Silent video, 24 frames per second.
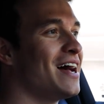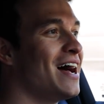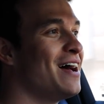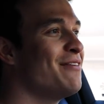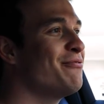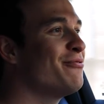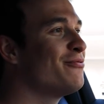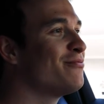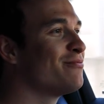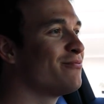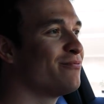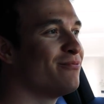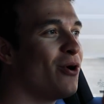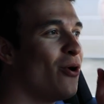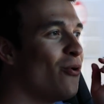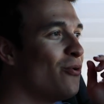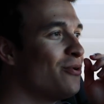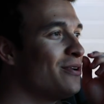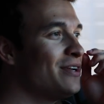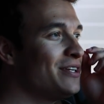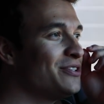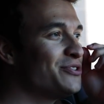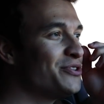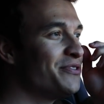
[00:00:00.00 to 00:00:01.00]
I've
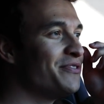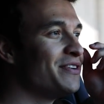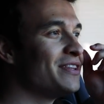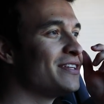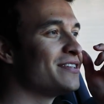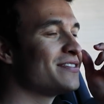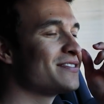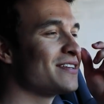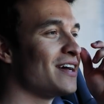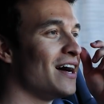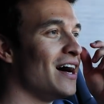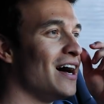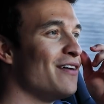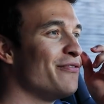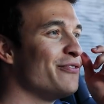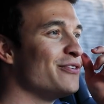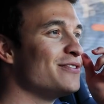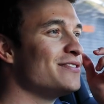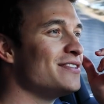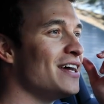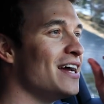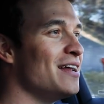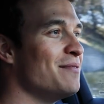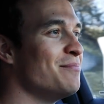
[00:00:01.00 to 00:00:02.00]
only driven this car
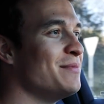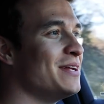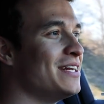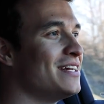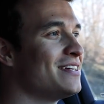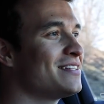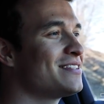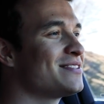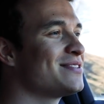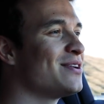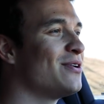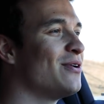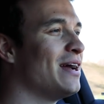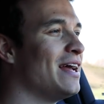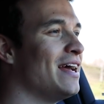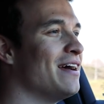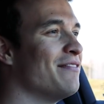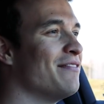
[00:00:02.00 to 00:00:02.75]
for 10 minutes, so I